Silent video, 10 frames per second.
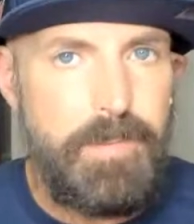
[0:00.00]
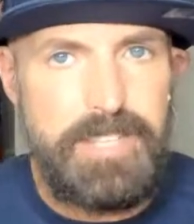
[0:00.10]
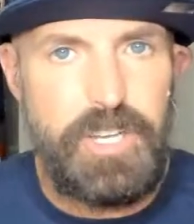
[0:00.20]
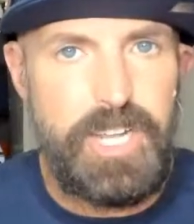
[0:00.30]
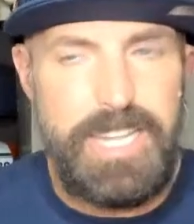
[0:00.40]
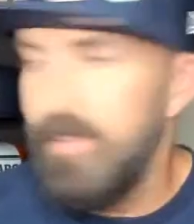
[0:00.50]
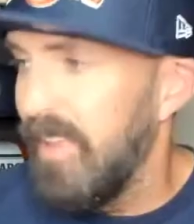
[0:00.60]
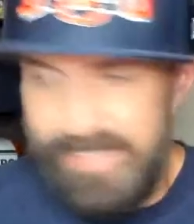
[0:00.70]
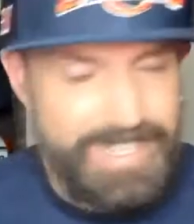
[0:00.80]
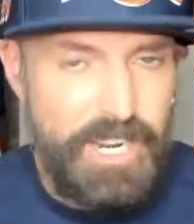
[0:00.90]
Bay's a good team.
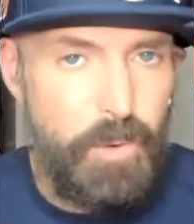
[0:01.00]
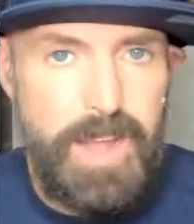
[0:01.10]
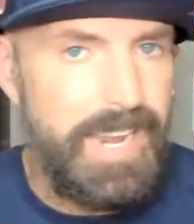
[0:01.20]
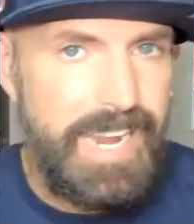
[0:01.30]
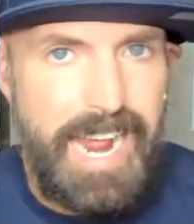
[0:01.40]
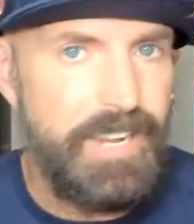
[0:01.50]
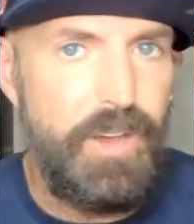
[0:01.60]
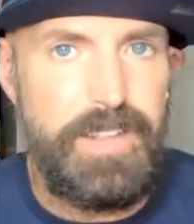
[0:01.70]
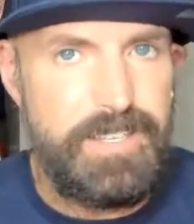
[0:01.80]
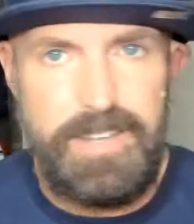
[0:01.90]
You know what? And I
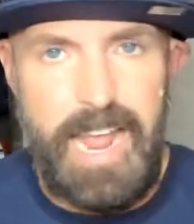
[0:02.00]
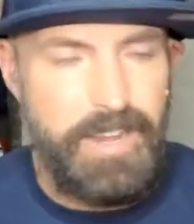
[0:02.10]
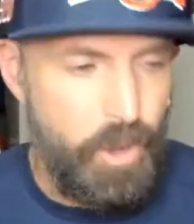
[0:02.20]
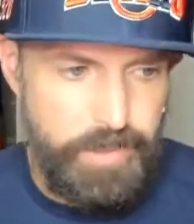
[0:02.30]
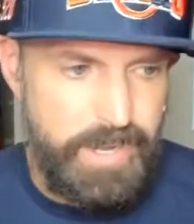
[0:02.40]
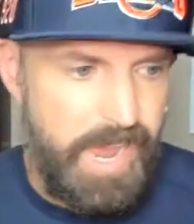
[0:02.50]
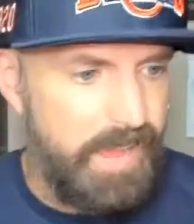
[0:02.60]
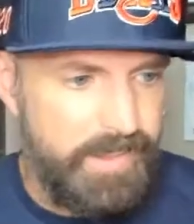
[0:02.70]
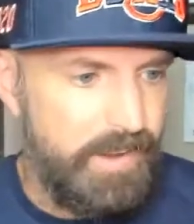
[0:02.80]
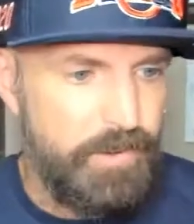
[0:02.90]
know
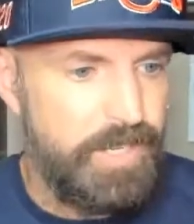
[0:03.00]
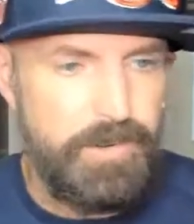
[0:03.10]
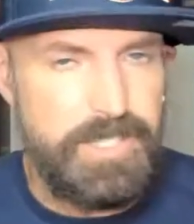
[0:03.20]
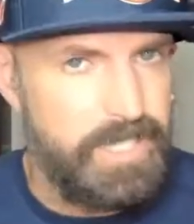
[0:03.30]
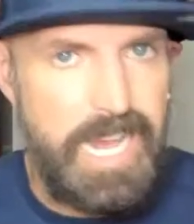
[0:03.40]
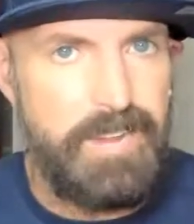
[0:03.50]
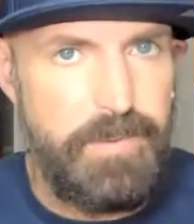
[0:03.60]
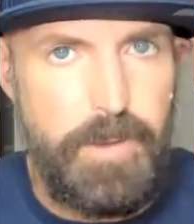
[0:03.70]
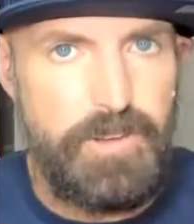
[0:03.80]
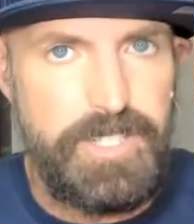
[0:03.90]
that there was a lot of
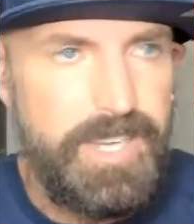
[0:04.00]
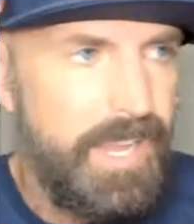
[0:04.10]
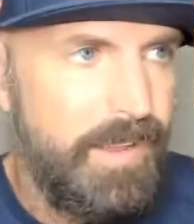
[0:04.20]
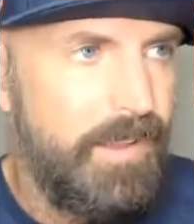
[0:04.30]
emotion.